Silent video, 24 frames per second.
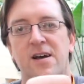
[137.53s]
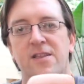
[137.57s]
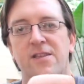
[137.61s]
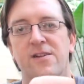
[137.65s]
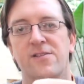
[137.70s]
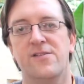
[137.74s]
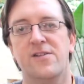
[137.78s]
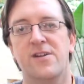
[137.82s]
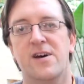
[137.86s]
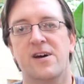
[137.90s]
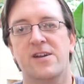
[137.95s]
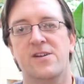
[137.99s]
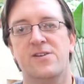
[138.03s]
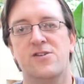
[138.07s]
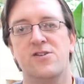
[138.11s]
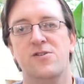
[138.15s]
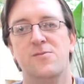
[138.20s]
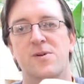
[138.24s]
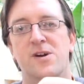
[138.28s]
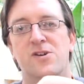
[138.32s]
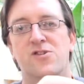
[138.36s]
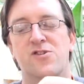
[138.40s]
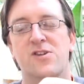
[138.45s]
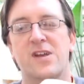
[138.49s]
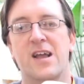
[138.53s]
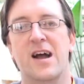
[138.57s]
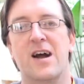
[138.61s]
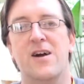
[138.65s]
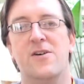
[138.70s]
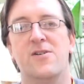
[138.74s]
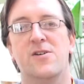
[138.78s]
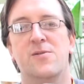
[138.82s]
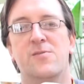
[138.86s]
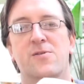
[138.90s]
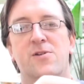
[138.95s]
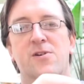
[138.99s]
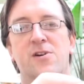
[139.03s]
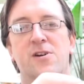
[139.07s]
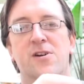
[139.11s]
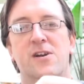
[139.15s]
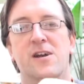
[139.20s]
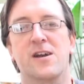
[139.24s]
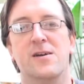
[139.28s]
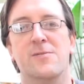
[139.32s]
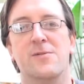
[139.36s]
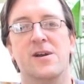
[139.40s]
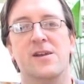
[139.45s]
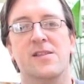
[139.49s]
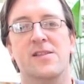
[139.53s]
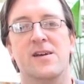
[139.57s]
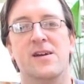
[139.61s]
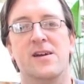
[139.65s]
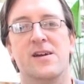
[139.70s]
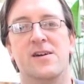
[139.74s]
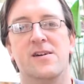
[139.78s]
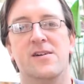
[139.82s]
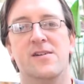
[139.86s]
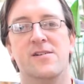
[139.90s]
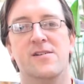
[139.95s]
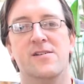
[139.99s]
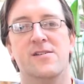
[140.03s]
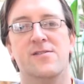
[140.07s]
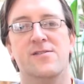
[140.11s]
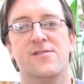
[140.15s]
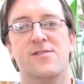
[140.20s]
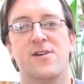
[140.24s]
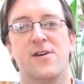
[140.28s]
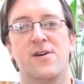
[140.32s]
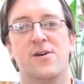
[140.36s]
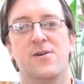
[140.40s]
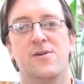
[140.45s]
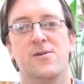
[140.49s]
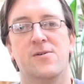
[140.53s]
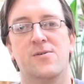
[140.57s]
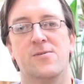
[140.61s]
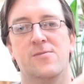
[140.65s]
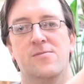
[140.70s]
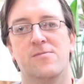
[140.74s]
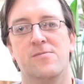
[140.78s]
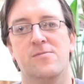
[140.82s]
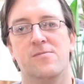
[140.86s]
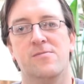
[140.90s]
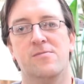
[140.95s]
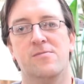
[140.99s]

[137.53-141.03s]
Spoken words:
there's not too much counter programming there. So